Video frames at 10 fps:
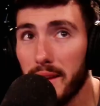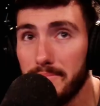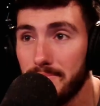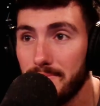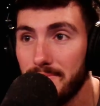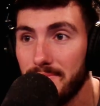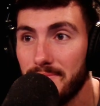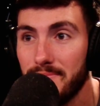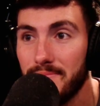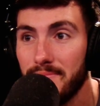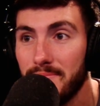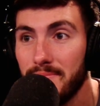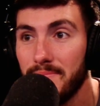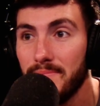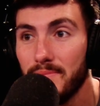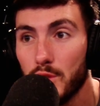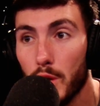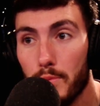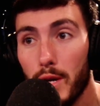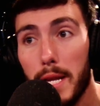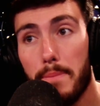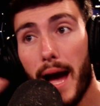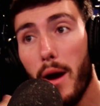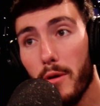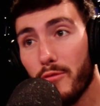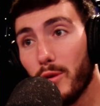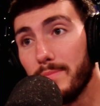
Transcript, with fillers: one? I'm not sure that They're I have. Pretty powerful.